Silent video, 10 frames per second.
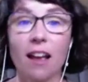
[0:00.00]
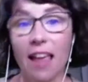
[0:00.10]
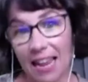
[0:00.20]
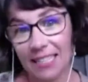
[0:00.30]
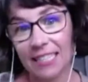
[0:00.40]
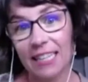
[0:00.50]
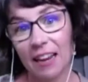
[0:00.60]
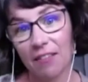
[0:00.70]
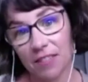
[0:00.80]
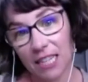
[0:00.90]
and
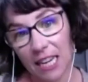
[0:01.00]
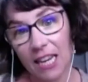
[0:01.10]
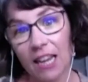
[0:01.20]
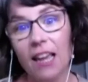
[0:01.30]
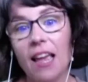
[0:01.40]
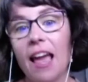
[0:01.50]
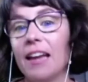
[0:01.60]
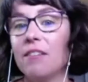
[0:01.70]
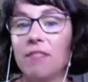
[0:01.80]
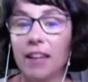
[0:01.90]
safety and
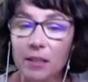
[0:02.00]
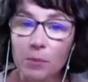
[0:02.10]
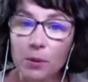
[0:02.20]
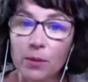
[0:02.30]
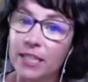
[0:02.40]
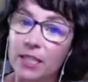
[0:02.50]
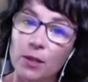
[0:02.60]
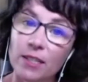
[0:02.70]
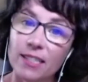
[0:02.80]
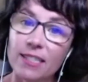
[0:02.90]
available
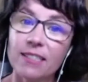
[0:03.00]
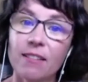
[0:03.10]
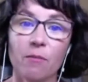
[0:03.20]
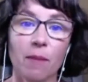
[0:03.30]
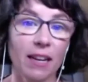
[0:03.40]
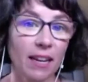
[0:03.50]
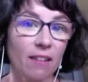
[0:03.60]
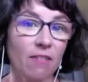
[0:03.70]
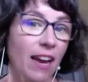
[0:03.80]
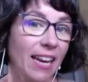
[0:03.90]
resources of money,
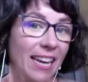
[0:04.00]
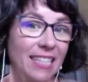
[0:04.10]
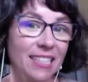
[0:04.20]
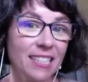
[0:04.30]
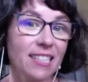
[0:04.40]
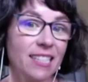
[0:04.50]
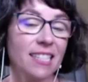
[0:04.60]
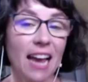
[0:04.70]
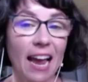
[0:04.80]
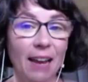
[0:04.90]
finances, and
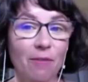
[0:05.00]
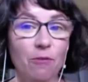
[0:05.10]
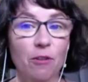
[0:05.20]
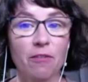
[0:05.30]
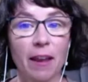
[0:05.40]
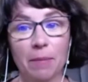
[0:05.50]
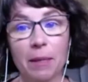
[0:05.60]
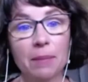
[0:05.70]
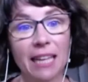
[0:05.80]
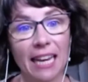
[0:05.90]
time for family
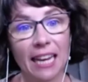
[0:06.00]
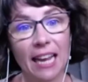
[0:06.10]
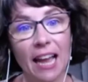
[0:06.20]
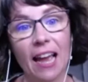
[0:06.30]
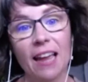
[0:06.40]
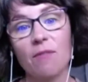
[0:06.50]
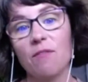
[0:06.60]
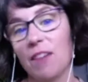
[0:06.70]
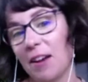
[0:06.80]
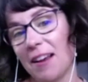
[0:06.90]
planning, I am
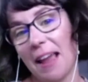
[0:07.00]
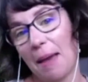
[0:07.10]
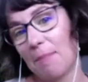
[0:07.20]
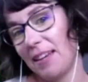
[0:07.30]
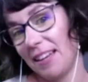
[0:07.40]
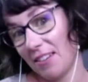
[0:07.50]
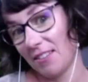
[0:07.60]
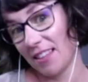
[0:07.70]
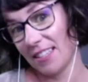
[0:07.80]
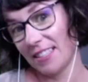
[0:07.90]
very happy to hear
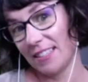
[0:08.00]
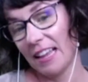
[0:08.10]
this.